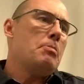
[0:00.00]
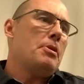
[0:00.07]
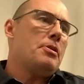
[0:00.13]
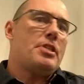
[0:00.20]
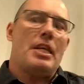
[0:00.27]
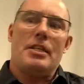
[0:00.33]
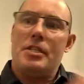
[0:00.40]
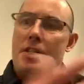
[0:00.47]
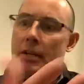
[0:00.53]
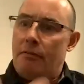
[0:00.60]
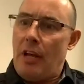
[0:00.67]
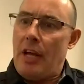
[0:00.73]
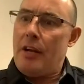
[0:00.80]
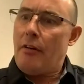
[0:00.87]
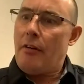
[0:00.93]
Sensitive
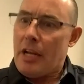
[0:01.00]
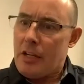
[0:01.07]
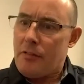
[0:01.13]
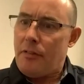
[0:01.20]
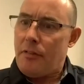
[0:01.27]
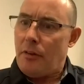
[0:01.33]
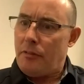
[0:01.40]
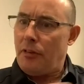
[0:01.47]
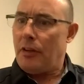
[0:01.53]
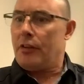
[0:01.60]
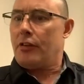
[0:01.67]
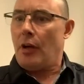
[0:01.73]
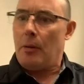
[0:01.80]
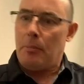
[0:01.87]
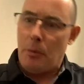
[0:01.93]
data exfil, for
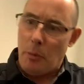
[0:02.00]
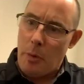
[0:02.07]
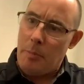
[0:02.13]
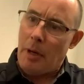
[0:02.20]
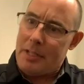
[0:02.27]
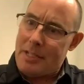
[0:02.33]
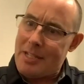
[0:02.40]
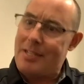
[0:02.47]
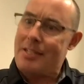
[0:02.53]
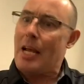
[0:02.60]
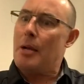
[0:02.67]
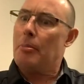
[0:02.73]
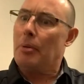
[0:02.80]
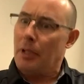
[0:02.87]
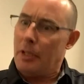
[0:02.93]
example, we might
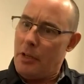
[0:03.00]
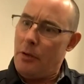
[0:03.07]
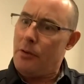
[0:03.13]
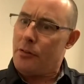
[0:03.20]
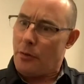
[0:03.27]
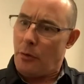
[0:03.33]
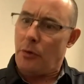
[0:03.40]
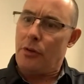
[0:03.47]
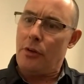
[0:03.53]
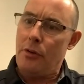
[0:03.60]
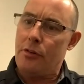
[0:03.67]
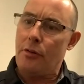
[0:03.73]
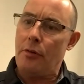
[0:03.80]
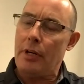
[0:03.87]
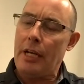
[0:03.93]
disable a user or
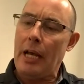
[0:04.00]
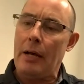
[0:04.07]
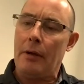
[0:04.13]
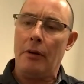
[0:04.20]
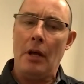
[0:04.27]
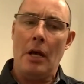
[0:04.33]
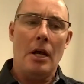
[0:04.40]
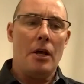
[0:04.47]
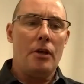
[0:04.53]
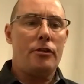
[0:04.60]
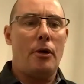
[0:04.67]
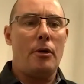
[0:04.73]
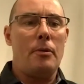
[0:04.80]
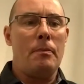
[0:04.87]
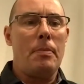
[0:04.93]
user account.
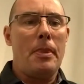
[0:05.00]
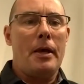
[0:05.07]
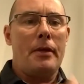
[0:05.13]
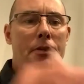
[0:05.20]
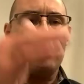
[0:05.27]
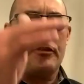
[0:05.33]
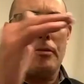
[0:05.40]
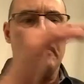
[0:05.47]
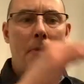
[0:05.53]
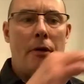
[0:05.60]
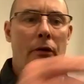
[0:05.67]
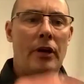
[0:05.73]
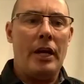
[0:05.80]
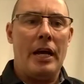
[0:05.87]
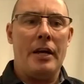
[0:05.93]
So there's a
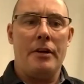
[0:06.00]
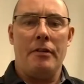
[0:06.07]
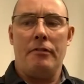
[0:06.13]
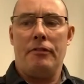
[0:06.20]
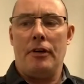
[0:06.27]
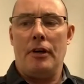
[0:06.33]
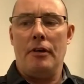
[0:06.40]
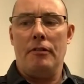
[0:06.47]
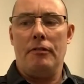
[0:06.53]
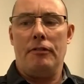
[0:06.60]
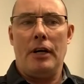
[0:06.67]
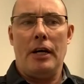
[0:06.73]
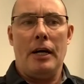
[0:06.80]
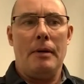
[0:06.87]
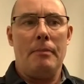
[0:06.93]
myriad
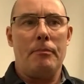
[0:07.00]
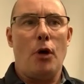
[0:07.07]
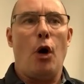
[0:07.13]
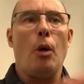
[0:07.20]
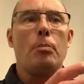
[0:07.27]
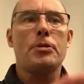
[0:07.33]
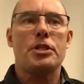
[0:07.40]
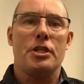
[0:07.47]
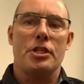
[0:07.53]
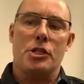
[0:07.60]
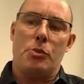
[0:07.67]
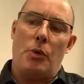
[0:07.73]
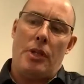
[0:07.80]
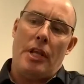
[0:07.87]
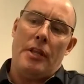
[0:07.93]
of
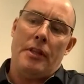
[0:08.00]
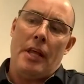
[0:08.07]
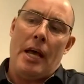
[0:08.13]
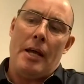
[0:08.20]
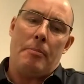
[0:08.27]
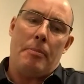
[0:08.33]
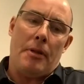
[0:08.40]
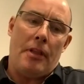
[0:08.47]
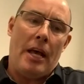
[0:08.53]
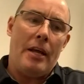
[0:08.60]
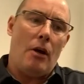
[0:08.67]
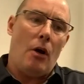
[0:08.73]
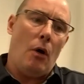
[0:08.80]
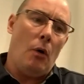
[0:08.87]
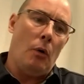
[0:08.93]
options within that. But
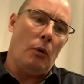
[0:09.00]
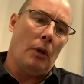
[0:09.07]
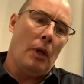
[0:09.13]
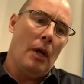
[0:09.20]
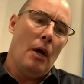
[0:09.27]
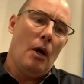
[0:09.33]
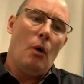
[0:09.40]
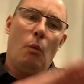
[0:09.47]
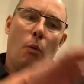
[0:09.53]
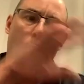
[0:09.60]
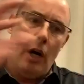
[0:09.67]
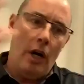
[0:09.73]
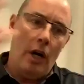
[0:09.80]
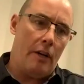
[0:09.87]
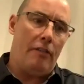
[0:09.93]
that whole
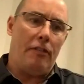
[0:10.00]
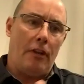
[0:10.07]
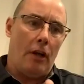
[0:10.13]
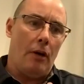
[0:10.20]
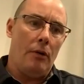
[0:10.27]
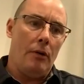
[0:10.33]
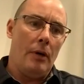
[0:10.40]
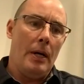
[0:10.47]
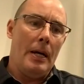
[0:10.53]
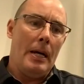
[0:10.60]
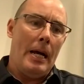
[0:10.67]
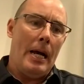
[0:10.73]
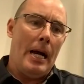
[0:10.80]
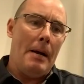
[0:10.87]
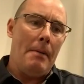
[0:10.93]
workflow,
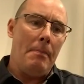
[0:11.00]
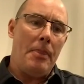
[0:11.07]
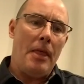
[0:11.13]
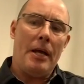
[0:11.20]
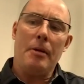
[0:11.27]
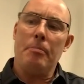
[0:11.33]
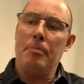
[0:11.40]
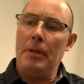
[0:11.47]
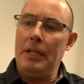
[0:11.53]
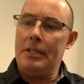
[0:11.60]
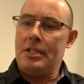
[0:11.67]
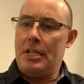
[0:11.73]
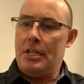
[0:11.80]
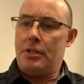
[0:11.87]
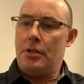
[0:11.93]
that
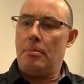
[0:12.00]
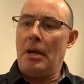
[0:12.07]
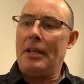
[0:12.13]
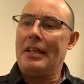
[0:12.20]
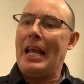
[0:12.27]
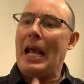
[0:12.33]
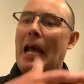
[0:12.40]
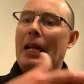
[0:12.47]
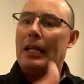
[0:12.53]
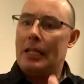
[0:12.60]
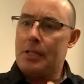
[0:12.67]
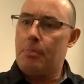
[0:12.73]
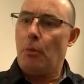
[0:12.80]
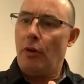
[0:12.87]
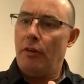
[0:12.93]
ability to make the
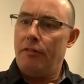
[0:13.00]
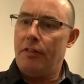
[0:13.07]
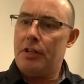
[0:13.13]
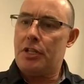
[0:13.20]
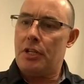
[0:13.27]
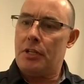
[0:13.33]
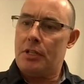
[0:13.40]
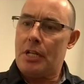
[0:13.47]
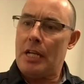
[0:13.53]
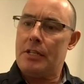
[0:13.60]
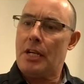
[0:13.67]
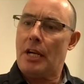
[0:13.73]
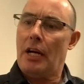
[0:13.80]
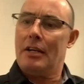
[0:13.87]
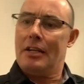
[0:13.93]
analyst more efficient and
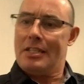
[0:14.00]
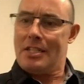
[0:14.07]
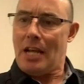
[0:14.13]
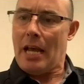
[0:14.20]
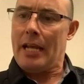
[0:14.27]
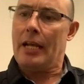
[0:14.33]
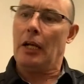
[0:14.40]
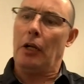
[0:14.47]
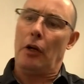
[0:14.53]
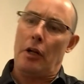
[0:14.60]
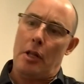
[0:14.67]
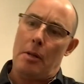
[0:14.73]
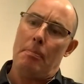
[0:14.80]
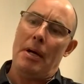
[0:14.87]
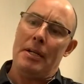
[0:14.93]
to kind of take a lot
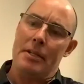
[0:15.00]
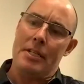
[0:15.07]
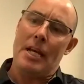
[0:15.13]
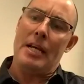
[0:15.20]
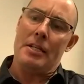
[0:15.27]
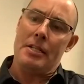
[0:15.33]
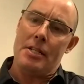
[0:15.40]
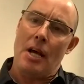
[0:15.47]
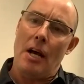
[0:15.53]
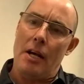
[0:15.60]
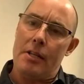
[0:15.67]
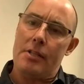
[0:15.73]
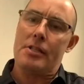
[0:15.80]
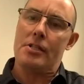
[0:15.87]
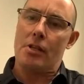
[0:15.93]
of the mundane
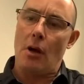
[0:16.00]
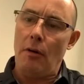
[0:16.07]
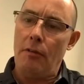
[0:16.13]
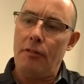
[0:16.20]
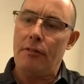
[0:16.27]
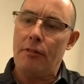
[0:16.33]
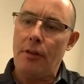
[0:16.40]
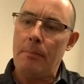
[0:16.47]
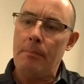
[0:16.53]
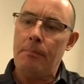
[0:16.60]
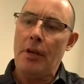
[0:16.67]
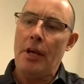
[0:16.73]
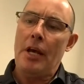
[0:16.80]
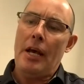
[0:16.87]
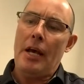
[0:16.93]
tasks off of them